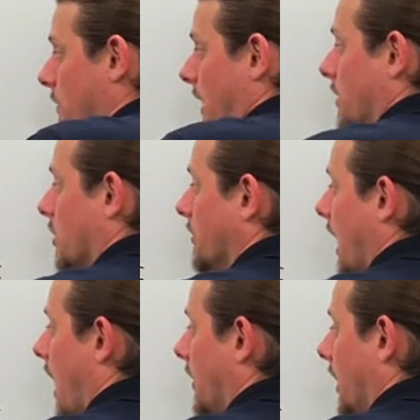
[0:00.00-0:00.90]
will then go
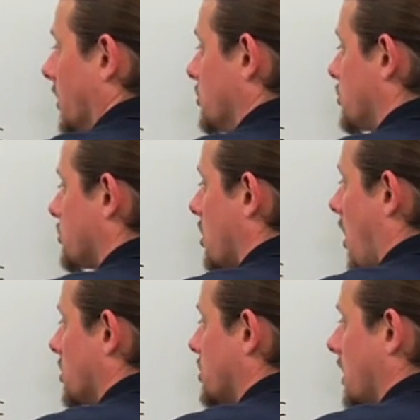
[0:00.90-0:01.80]
down and
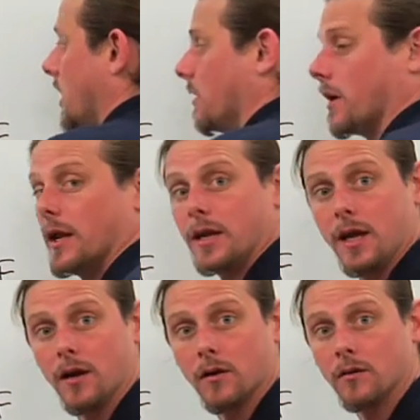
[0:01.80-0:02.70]
charge here and
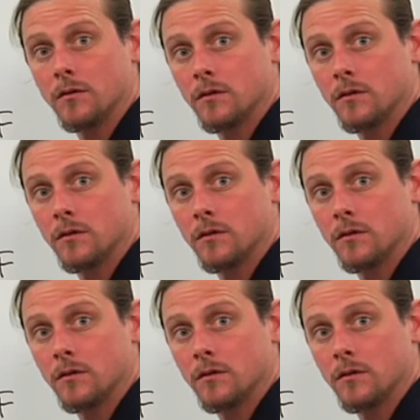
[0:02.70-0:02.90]
here.